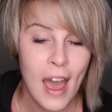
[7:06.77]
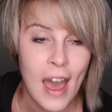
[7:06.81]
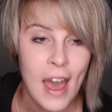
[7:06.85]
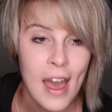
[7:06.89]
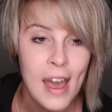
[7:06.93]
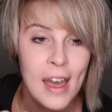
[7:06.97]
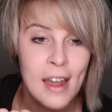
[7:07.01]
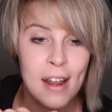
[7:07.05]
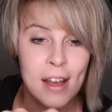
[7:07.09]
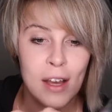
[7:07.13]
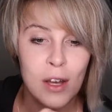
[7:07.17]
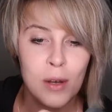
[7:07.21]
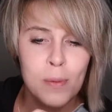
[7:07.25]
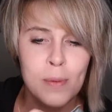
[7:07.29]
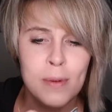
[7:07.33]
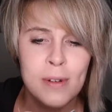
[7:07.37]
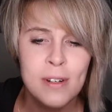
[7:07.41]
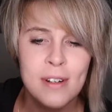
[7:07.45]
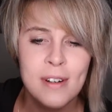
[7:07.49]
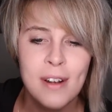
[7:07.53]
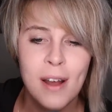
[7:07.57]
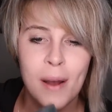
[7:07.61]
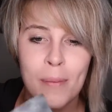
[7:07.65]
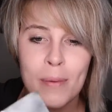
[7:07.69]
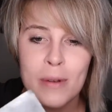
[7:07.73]
And I
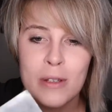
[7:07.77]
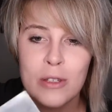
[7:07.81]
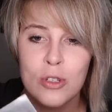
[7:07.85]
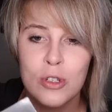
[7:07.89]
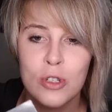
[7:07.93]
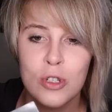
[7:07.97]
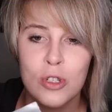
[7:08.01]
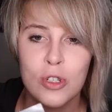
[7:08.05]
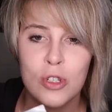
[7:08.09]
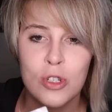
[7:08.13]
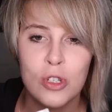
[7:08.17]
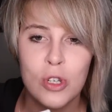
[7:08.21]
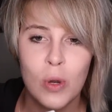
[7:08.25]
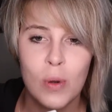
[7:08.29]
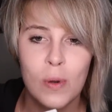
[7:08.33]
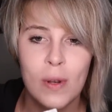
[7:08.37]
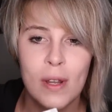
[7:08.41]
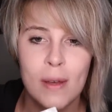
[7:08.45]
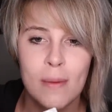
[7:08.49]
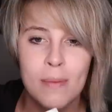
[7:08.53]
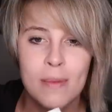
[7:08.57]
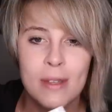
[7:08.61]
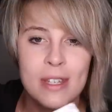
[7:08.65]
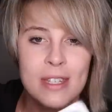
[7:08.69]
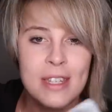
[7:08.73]
opened it up and showed
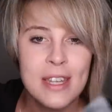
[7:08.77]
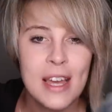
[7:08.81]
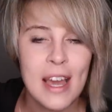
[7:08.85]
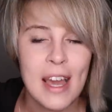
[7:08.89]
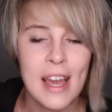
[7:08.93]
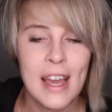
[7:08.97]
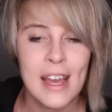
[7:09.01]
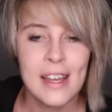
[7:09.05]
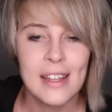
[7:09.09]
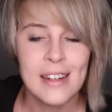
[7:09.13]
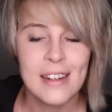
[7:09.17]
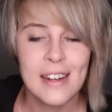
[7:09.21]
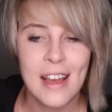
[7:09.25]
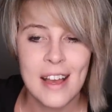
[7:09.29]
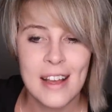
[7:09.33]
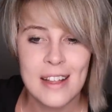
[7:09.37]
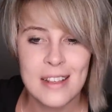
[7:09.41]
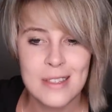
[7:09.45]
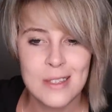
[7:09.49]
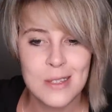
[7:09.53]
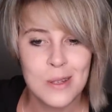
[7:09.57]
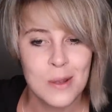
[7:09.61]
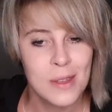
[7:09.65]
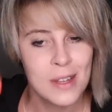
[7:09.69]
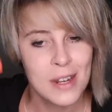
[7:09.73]
him the date.
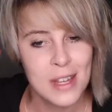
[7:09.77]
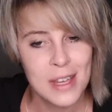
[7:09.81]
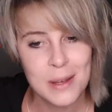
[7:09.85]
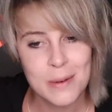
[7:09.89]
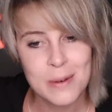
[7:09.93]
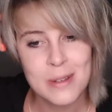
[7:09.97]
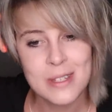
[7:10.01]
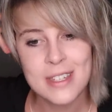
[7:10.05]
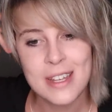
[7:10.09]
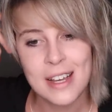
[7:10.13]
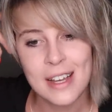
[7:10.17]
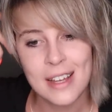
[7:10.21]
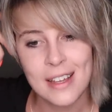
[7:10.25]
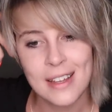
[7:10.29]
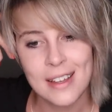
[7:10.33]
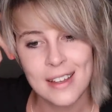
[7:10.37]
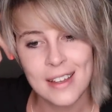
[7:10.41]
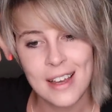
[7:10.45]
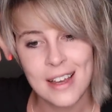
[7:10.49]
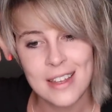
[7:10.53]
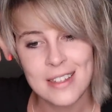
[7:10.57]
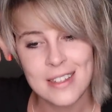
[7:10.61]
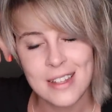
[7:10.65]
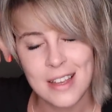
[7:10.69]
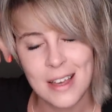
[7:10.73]
And so then he was
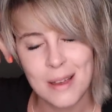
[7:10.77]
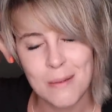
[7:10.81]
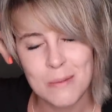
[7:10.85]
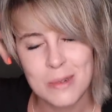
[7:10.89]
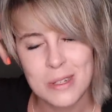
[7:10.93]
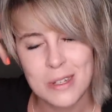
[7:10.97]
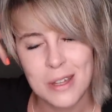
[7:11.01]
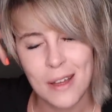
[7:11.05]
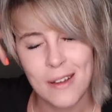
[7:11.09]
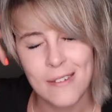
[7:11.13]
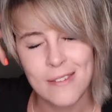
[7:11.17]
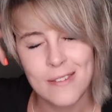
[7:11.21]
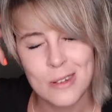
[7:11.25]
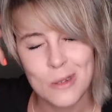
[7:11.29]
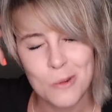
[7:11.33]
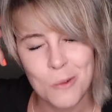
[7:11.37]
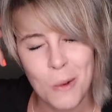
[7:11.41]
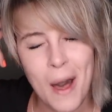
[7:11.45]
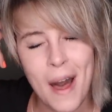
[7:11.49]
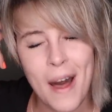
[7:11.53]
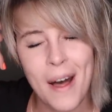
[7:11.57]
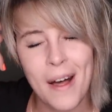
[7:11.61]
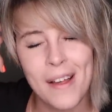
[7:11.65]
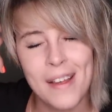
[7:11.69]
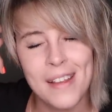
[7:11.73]
second guessing himself as
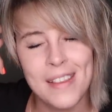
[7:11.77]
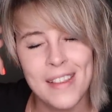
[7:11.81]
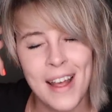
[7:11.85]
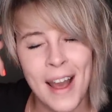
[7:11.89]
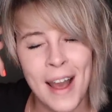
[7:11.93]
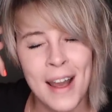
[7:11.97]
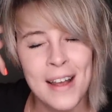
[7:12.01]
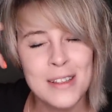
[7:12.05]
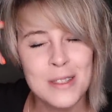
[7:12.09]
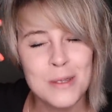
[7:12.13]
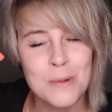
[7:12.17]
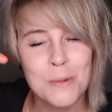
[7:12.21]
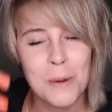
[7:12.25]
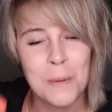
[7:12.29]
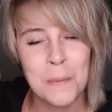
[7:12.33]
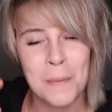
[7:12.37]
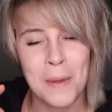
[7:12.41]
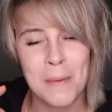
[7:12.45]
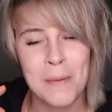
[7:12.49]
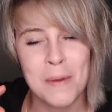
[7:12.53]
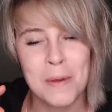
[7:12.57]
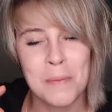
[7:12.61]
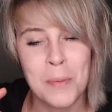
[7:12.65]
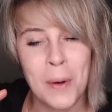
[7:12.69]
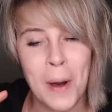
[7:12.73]
well. And that's what
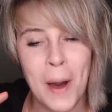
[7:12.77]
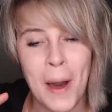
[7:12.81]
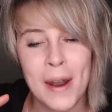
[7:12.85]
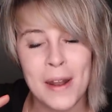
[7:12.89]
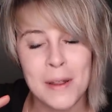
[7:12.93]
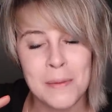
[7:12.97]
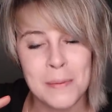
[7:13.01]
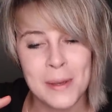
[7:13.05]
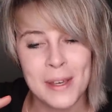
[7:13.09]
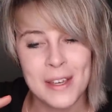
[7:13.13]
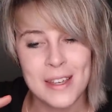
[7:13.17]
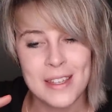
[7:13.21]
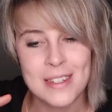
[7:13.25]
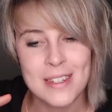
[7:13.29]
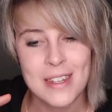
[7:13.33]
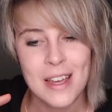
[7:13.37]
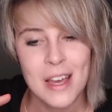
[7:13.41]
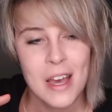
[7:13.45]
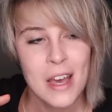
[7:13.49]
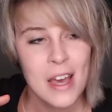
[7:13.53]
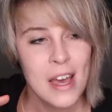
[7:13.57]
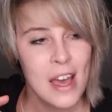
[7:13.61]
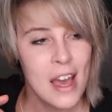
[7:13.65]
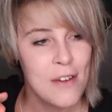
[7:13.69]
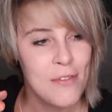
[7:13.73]
made me bought it because
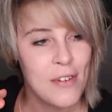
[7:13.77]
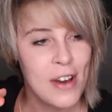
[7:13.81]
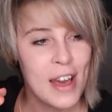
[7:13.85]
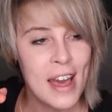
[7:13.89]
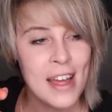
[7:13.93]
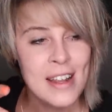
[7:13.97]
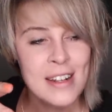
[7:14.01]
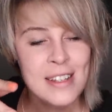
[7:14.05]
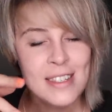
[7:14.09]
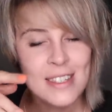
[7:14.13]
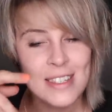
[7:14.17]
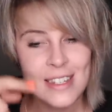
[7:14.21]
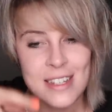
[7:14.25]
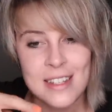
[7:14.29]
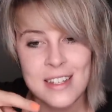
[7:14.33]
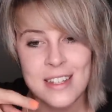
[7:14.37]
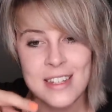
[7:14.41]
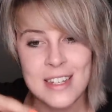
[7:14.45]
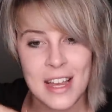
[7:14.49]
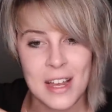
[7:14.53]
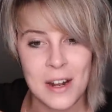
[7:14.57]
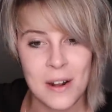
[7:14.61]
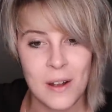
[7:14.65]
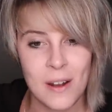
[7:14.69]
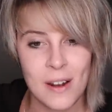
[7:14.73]
if I hadn't seen
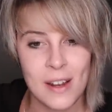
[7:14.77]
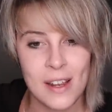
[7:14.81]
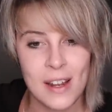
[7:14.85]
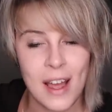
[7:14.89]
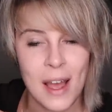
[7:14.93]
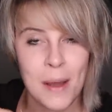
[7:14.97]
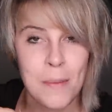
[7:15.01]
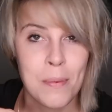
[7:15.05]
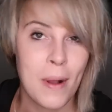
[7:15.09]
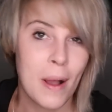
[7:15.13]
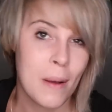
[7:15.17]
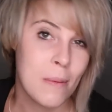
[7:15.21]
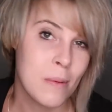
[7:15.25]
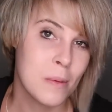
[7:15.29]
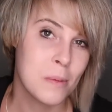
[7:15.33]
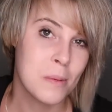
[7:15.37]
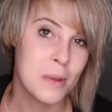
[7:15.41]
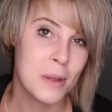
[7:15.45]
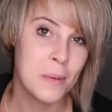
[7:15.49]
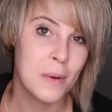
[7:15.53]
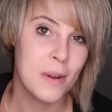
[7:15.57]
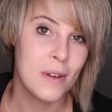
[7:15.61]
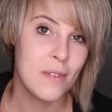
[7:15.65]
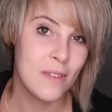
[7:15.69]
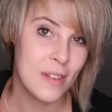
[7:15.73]
the date on it, I
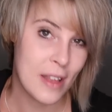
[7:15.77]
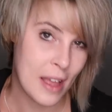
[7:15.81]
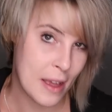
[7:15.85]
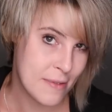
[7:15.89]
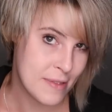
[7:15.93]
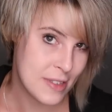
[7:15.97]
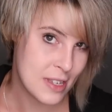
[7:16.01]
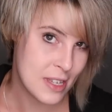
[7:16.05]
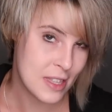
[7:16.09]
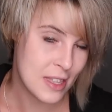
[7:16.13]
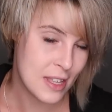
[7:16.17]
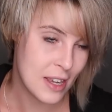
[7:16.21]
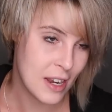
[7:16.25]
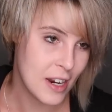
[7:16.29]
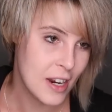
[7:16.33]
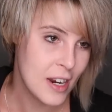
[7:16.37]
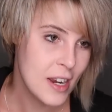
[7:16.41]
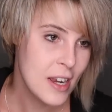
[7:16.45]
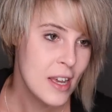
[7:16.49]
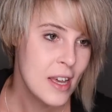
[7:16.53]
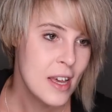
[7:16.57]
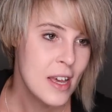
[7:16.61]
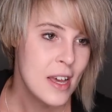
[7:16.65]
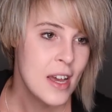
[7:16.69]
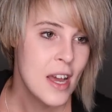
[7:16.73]
probably would have left it
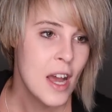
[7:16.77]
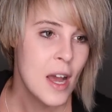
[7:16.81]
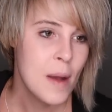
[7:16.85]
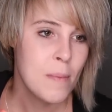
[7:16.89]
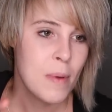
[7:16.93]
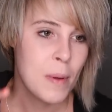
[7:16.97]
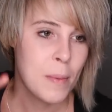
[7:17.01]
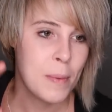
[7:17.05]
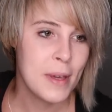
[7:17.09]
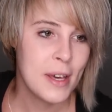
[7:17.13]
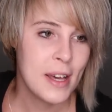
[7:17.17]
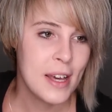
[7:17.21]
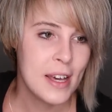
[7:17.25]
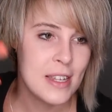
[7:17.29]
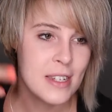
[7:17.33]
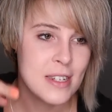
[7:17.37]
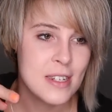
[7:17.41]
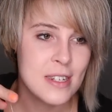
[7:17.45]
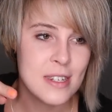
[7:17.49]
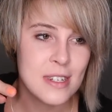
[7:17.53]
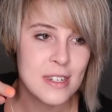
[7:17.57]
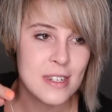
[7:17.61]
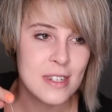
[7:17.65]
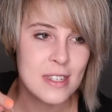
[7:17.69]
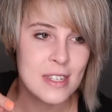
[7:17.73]
there. But
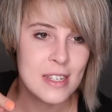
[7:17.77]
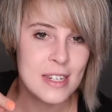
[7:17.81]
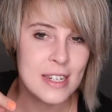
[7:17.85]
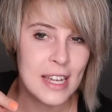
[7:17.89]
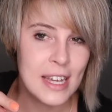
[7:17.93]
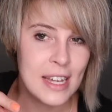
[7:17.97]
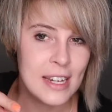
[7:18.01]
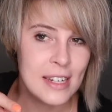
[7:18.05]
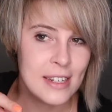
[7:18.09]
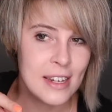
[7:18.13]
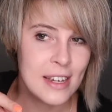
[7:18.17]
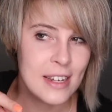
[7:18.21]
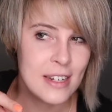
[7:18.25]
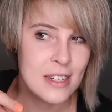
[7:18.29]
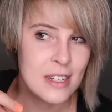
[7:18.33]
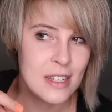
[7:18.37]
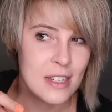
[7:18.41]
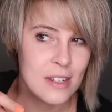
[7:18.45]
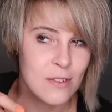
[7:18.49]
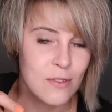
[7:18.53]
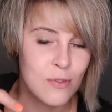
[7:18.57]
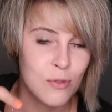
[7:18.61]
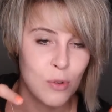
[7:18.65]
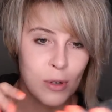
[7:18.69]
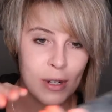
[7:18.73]
because the date
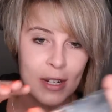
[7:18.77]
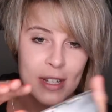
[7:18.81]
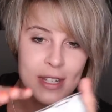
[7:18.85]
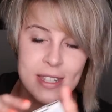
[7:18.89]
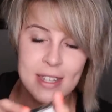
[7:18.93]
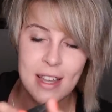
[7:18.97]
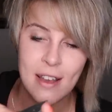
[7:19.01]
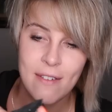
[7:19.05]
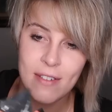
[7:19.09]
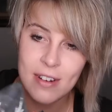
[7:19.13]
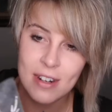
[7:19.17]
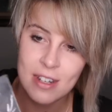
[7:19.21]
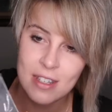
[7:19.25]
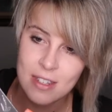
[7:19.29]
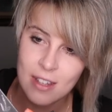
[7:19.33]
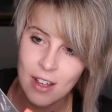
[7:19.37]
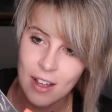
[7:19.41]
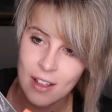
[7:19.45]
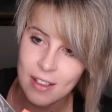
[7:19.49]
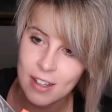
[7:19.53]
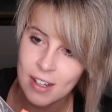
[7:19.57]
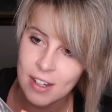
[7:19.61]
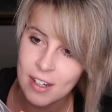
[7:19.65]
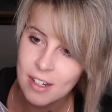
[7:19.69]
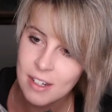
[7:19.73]
1947 is
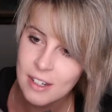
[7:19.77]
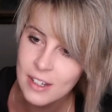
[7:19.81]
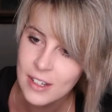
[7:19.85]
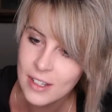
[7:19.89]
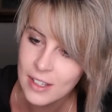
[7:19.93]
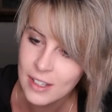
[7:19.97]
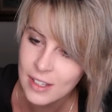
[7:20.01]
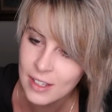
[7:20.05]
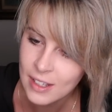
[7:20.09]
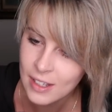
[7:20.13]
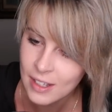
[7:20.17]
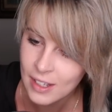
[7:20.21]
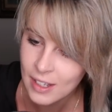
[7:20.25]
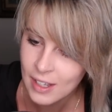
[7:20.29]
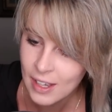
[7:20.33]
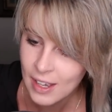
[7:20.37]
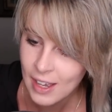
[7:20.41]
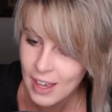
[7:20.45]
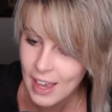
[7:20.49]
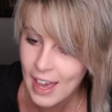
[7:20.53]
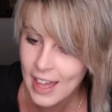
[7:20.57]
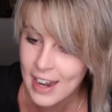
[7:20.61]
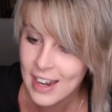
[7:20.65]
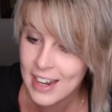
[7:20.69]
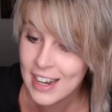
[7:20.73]
on there,
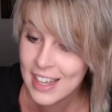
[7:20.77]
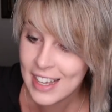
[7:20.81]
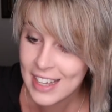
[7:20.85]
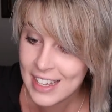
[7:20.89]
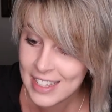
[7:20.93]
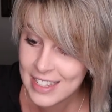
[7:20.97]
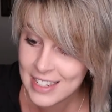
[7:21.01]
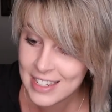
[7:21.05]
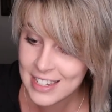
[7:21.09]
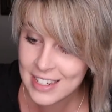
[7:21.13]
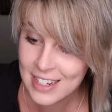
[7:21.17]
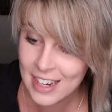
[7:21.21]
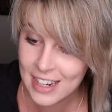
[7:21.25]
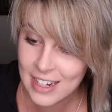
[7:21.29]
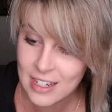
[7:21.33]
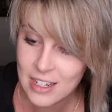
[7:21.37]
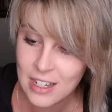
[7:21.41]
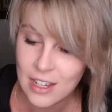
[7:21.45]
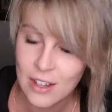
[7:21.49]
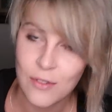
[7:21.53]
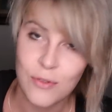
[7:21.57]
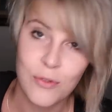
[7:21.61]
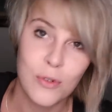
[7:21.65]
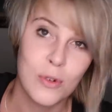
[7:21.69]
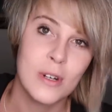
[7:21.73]
and it is
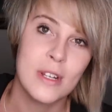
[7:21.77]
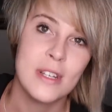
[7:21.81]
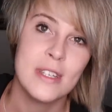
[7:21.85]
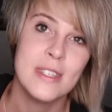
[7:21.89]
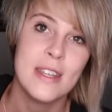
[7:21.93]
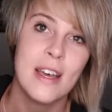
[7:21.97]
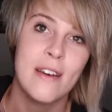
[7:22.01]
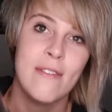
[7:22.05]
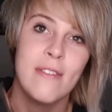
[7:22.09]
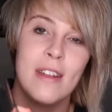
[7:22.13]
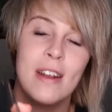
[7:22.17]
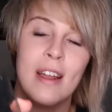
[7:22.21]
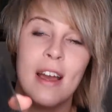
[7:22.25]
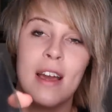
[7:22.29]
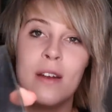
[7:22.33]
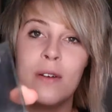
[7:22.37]
1947.